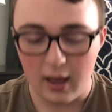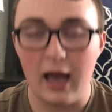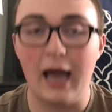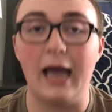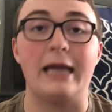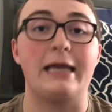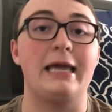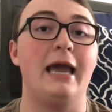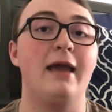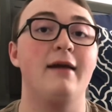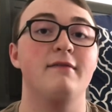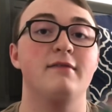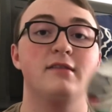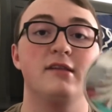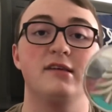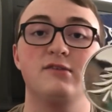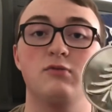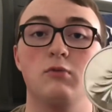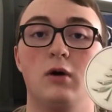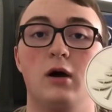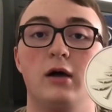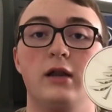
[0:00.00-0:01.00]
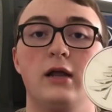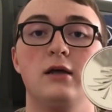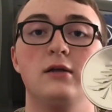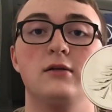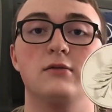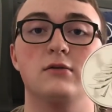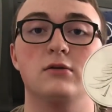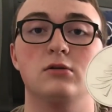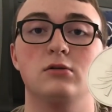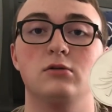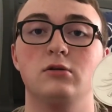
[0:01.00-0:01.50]
I gave this one
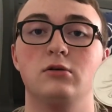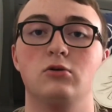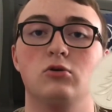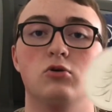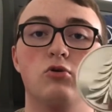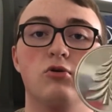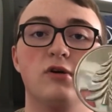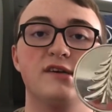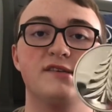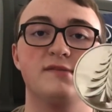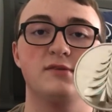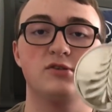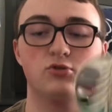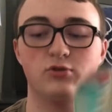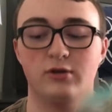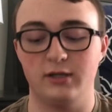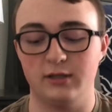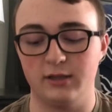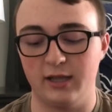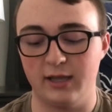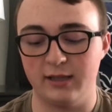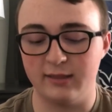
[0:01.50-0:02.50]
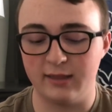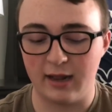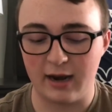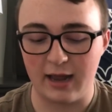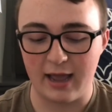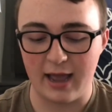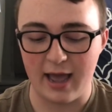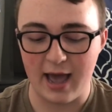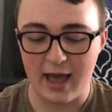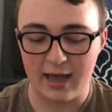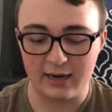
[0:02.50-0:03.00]
a little Christmas tree lid that I
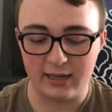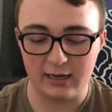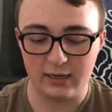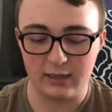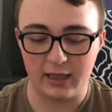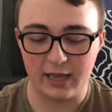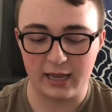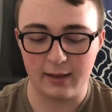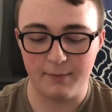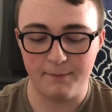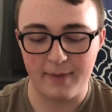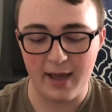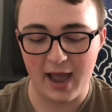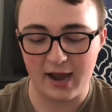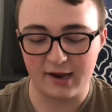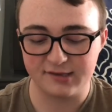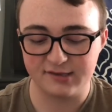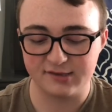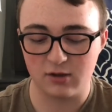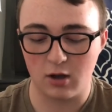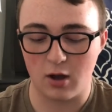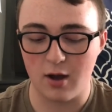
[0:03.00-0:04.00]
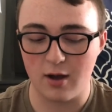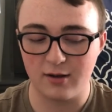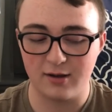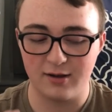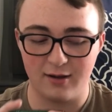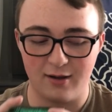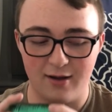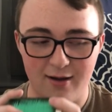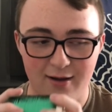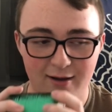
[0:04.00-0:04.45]
had in, like, back stock.